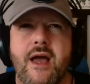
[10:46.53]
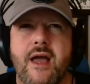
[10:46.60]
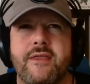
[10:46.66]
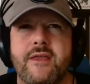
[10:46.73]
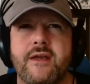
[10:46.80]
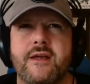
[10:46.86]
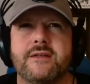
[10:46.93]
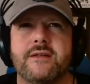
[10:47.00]
I
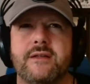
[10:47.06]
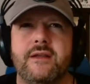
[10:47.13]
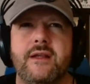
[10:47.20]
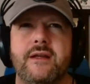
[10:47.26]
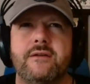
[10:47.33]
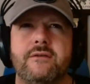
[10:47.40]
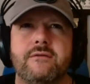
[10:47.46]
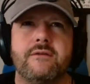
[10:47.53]
think it's a
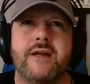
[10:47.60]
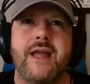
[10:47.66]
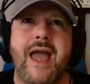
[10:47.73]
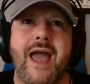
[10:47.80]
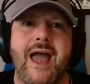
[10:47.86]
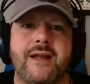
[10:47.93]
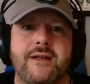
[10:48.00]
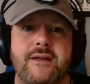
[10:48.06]
little
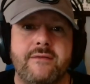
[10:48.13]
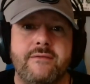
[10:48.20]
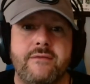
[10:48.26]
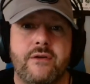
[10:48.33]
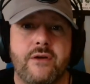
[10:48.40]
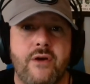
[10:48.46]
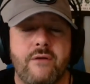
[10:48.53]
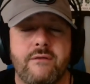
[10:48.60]
reactive
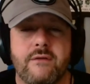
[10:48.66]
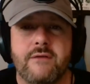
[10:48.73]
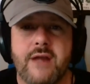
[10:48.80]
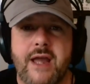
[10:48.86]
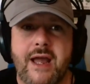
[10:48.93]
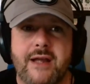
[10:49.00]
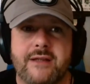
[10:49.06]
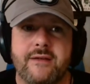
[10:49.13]
or
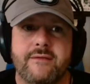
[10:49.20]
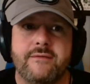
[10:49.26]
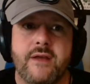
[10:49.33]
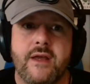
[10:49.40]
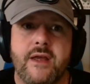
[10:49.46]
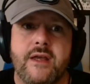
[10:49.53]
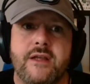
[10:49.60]
overreactive